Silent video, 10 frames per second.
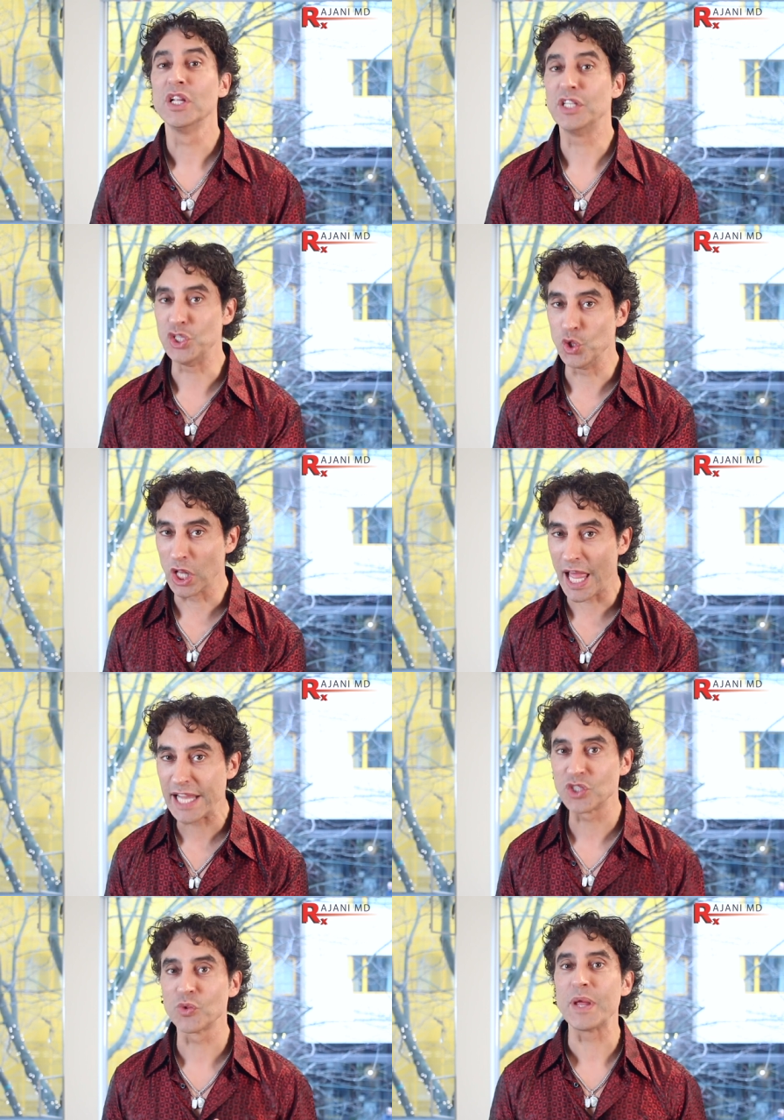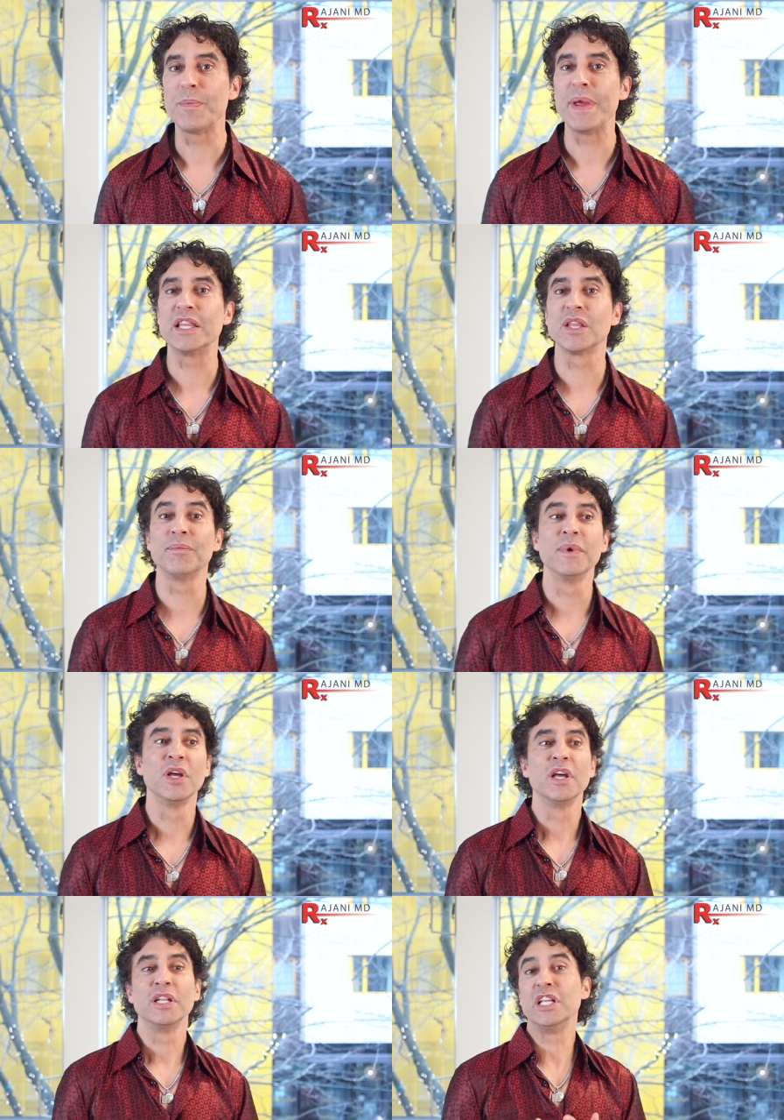Did you like to repeat them?
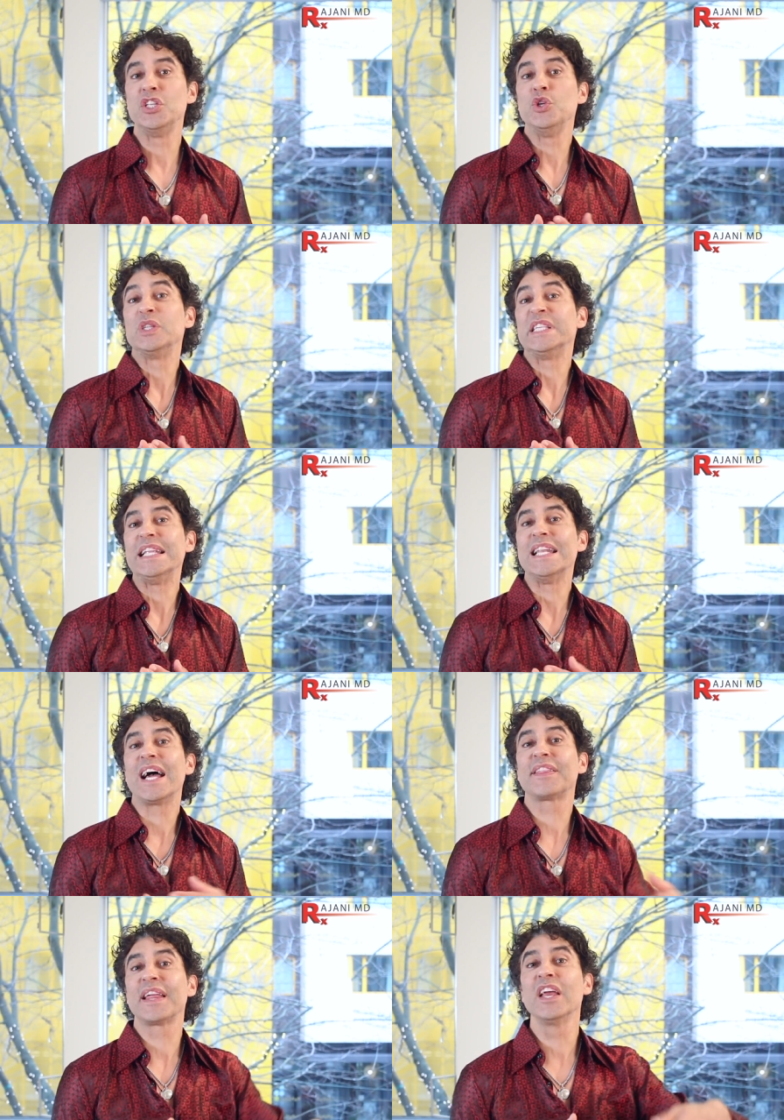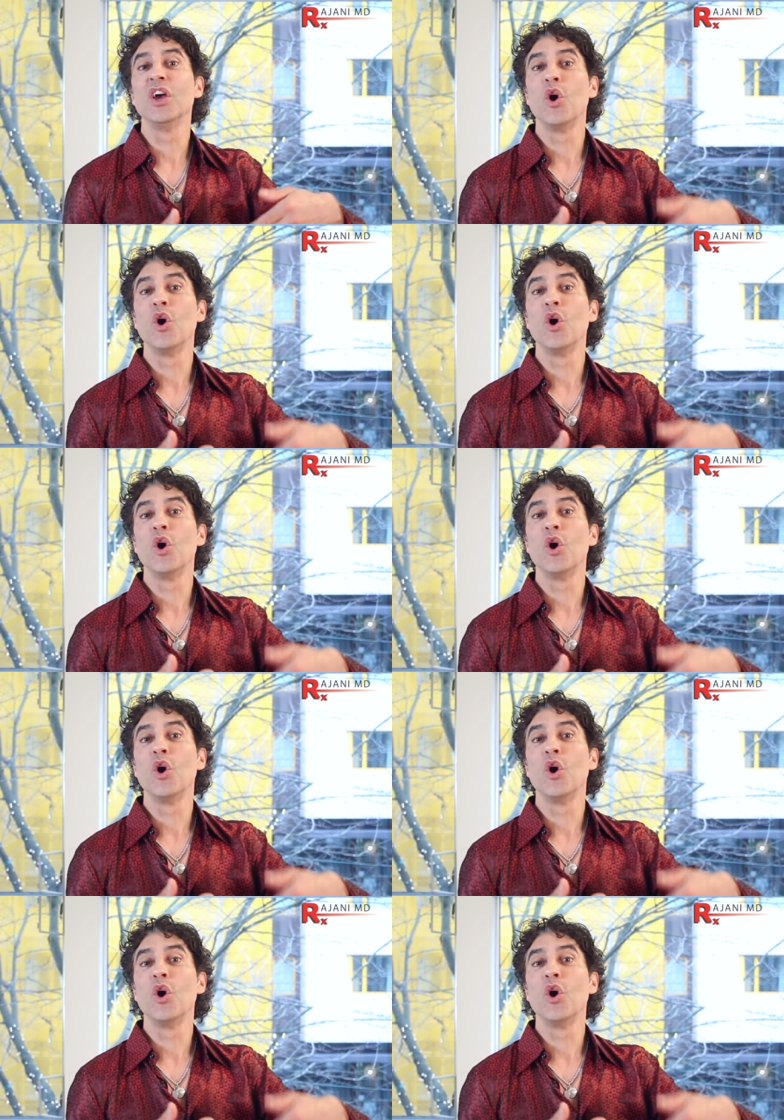Did you see nothing?